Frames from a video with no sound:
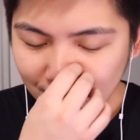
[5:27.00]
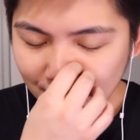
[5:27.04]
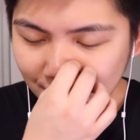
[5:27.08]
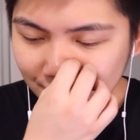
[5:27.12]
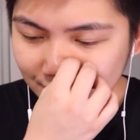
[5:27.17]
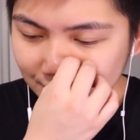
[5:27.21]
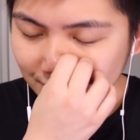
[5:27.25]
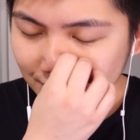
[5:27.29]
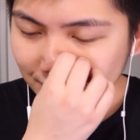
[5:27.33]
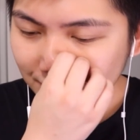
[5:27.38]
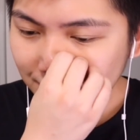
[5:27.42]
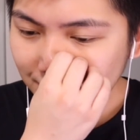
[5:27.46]

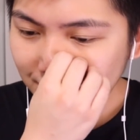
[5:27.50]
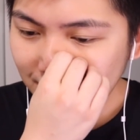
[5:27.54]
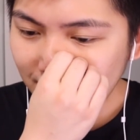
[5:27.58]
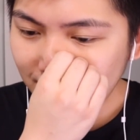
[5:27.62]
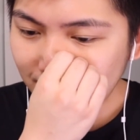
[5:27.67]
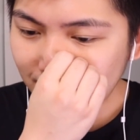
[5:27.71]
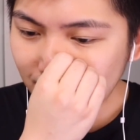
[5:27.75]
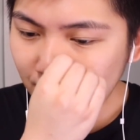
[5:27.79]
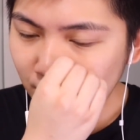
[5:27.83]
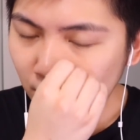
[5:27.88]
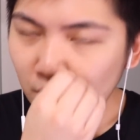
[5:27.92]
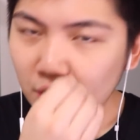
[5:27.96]
Also,
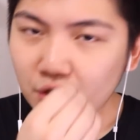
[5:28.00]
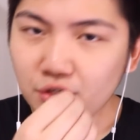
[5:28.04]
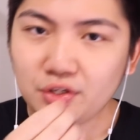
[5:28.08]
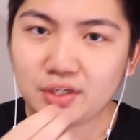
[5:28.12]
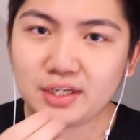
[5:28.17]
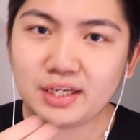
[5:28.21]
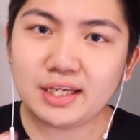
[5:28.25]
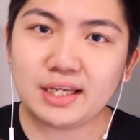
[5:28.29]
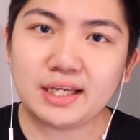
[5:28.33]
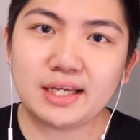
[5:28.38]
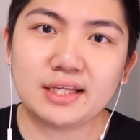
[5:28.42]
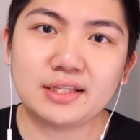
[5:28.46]
if you want,
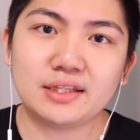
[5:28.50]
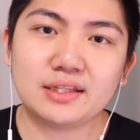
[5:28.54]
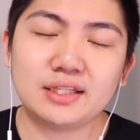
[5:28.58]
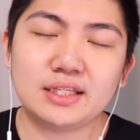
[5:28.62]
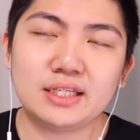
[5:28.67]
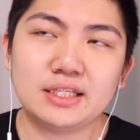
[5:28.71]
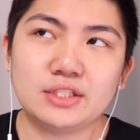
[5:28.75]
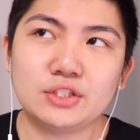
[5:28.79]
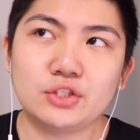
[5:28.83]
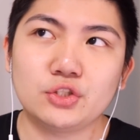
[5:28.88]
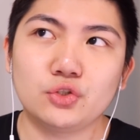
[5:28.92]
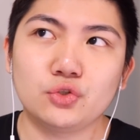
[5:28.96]
you can get
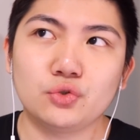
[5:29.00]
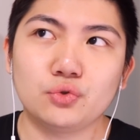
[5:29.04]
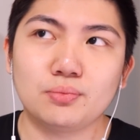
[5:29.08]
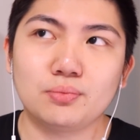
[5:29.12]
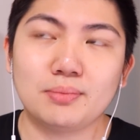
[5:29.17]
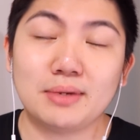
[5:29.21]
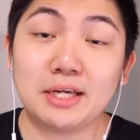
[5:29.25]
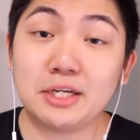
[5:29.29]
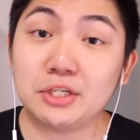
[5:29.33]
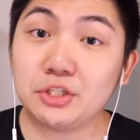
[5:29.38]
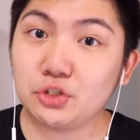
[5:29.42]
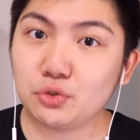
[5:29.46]
the
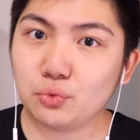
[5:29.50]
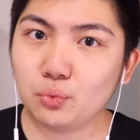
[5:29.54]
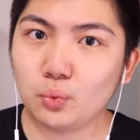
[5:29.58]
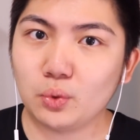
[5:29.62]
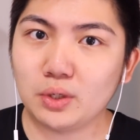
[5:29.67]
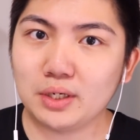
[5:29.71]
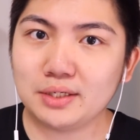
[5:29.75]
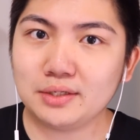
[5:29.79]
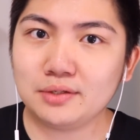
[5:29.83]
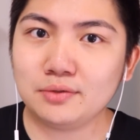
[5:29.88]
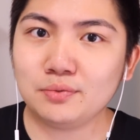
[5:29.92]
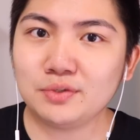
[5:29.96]
Zoom
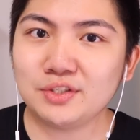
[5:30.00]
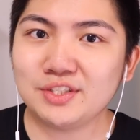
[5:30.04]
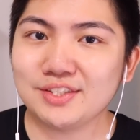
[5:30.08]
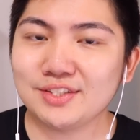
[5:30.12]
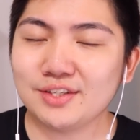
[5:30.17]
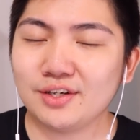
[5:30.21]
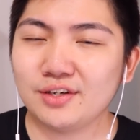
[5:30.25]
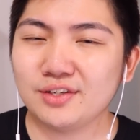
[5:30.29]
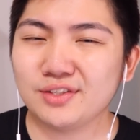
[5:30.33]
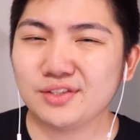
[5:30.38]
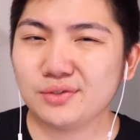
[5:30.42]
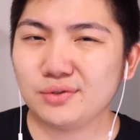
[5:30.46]
H1, which is
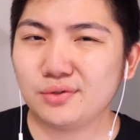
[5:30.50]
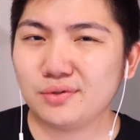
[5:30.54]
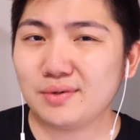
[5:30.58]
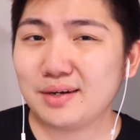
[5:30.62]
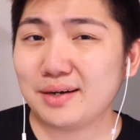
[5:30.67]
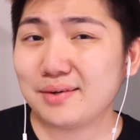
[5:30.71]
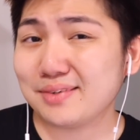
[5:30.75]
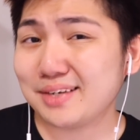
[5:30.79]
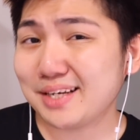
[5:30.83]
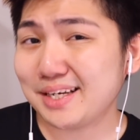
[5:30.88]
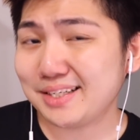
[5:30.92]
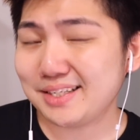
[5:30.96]
also
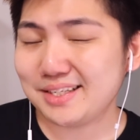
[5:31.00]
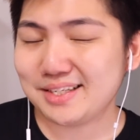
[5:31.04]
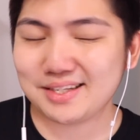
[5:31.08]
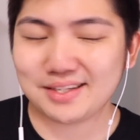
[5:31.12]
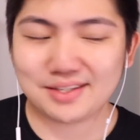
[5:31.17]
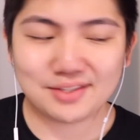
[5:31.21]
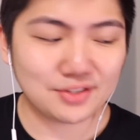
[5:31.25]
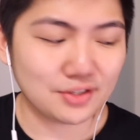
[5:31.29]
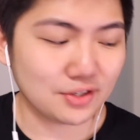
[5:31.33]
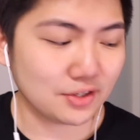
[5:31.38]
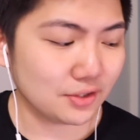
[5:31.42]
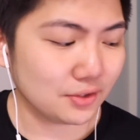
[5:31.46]
around
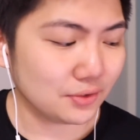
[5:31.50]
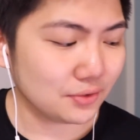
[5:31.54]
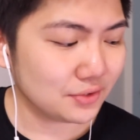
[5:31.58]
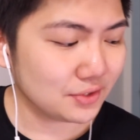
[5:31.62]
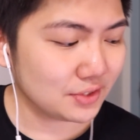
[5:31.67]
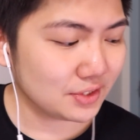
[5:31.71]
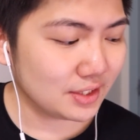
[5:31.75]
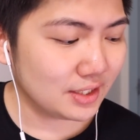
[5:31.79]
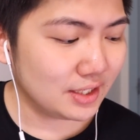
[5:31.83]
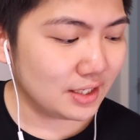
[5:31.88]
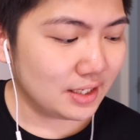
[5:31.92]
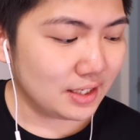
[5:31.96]

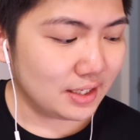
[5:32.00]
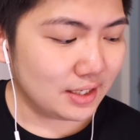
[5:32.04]
$99.